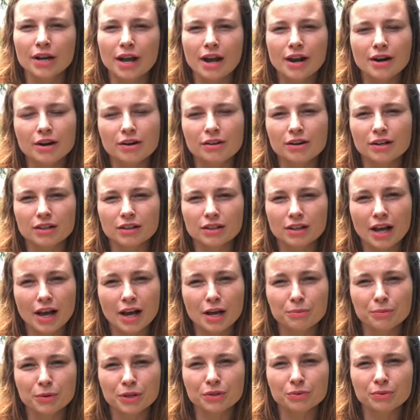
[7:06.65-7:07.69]
inner
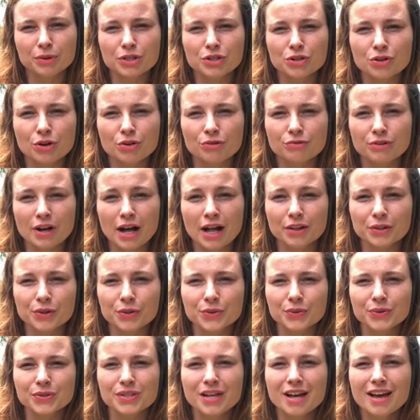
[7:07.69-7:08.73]
alignment with your
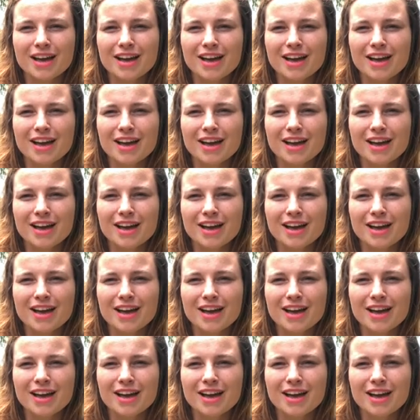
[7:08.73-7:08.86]
values